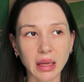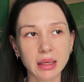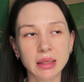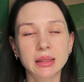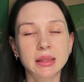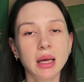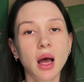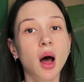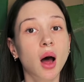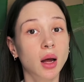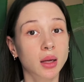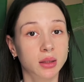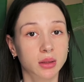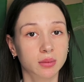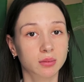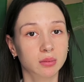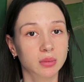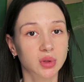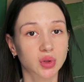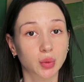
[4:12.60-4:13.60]
it's hard
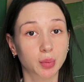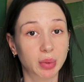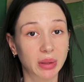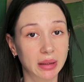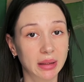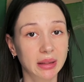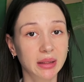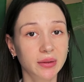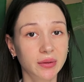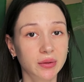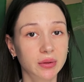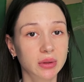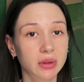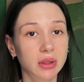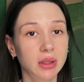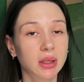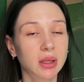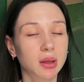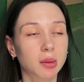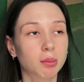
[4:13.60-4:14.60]
to believe,
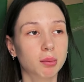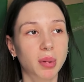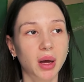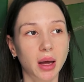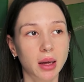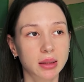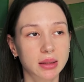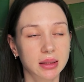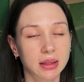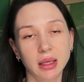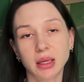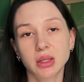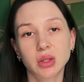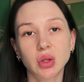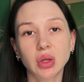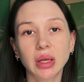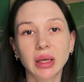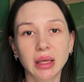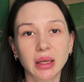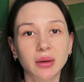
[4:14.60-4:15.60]
but
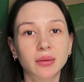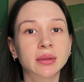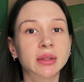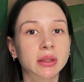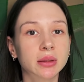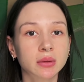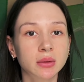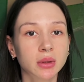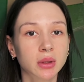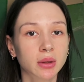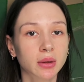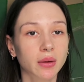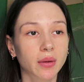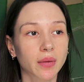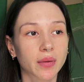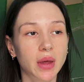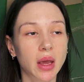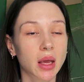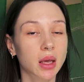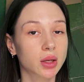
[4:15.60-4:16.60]
yesterday evening,
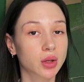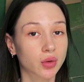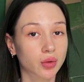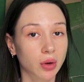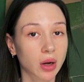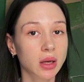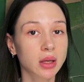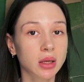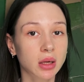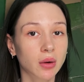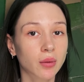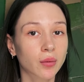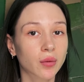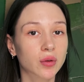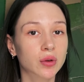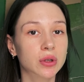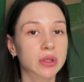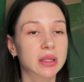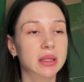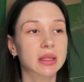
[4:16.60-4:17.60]
the Ukrainian armed
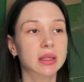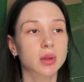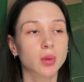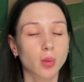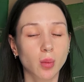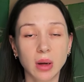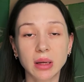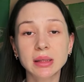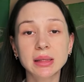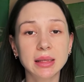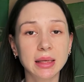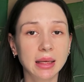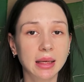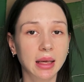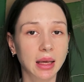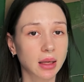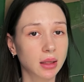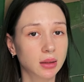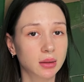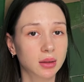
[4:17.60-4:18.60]
forces once
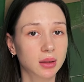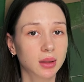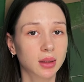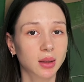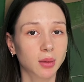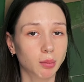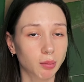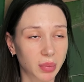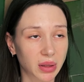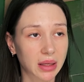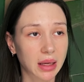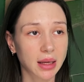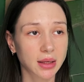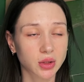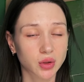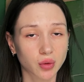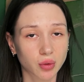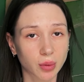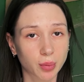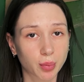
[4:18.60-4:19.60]
again began
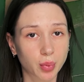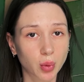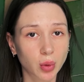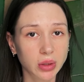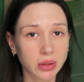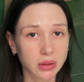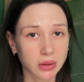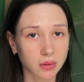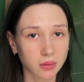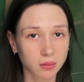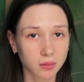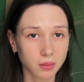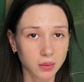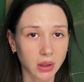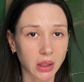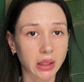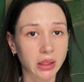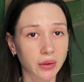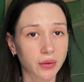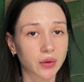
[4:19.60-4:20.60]
to report
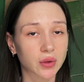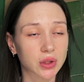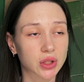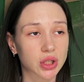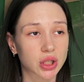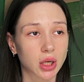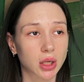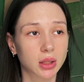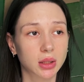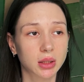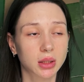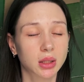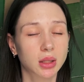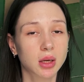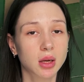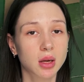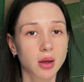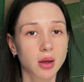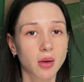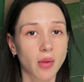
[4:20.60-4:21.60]
unofficially
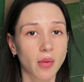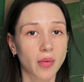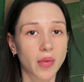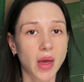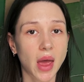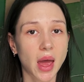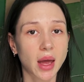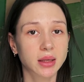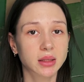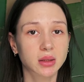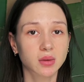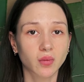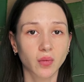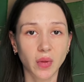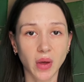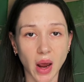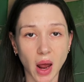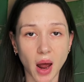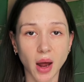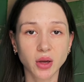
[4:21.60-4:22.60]
that
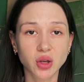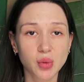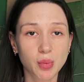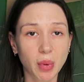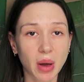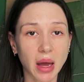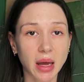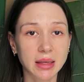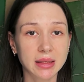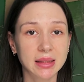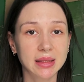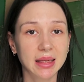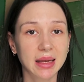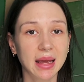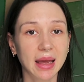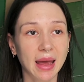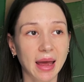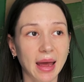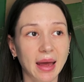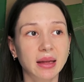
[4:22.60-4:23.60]
the occupiers
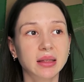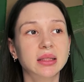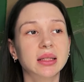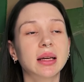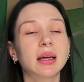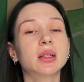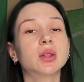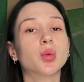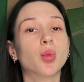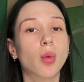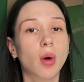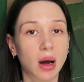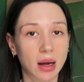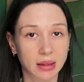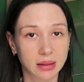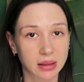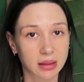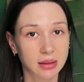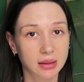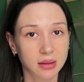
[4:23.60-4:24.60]
had
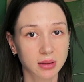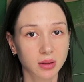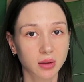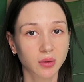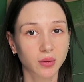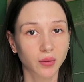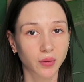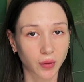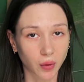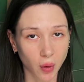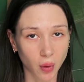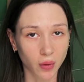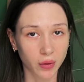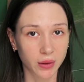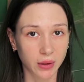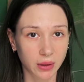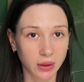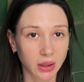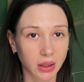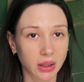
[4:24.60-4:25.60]
advanced
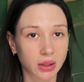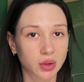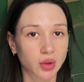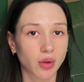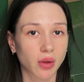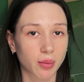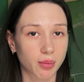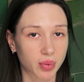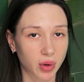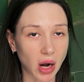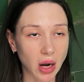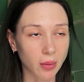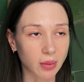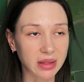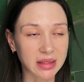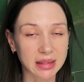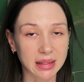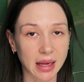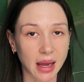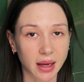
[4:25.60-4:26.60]
further into the
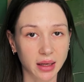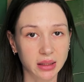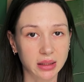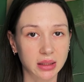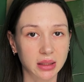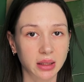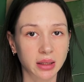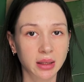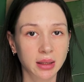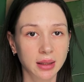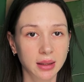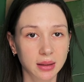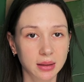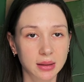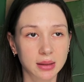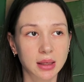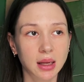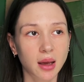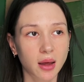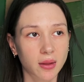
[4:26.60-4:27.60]
private sector
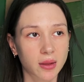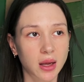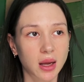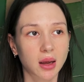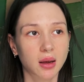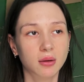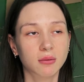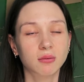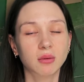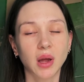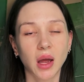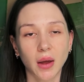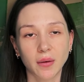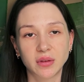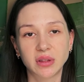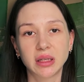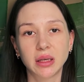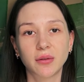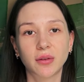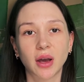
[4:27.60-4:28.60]
near the
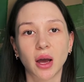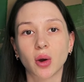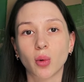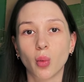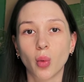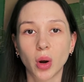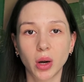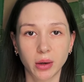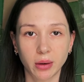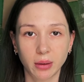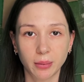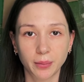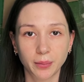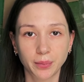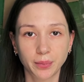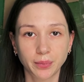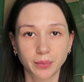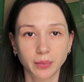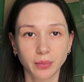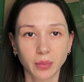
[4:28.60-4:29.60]
Avdiivka quarry.
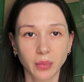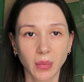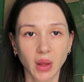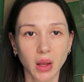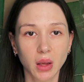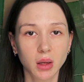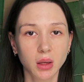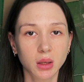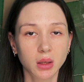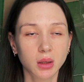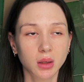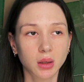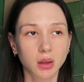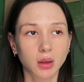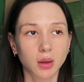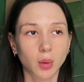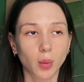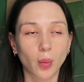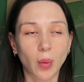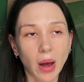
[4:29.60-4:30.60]

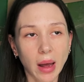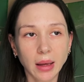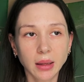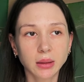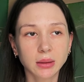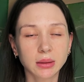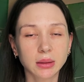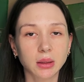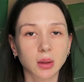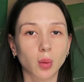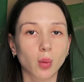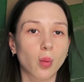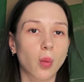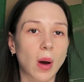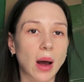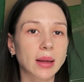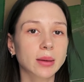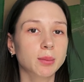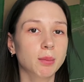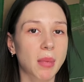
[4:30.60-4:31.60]
While
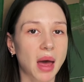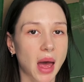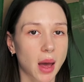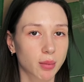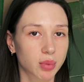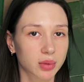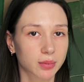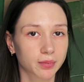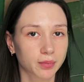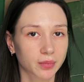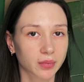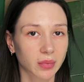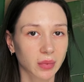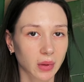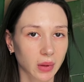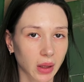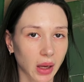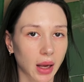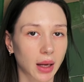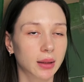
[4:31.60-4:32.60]
one map
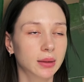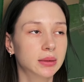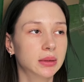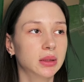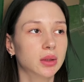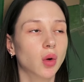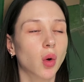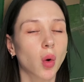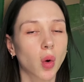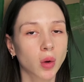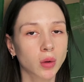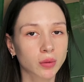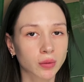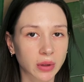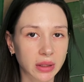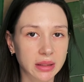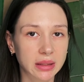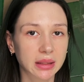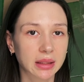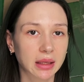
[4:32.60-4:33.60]
had
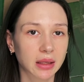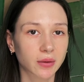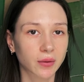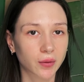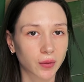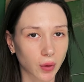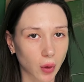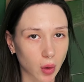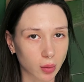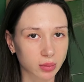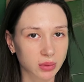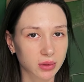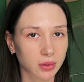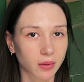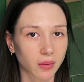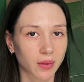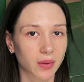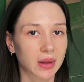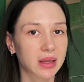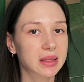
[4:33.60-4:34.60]
already confirmed
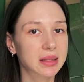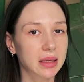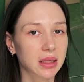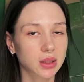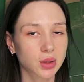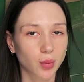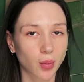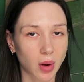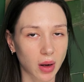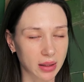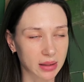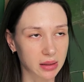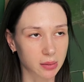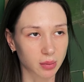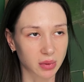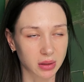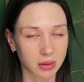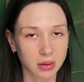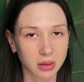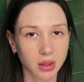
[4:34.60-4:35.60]
this
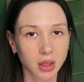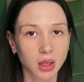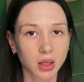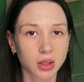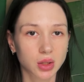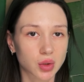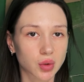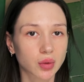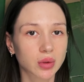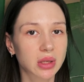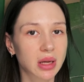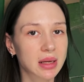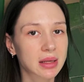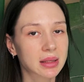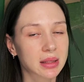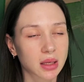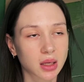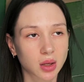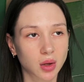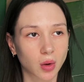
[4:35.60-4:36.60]
advancement 2
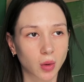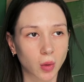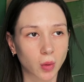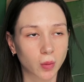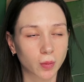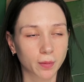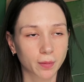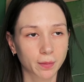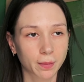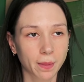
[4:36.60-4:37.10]
days ago,